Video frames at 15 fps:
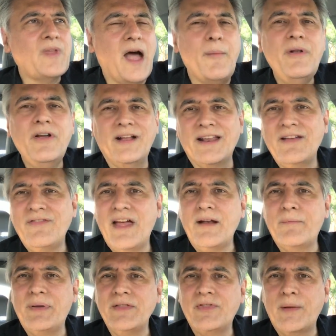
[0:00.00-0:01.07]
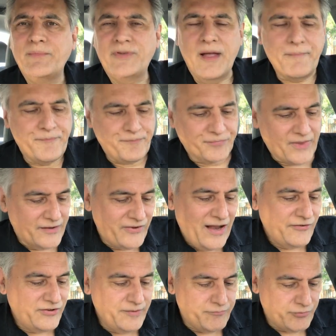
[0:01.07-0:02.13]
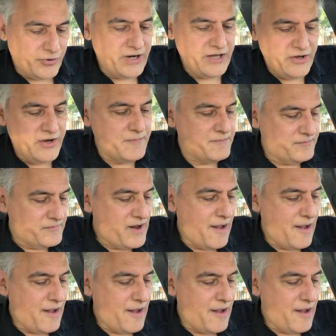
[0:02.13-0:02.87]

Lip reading: gonna give that a big thumbs up. It's actually pretty good.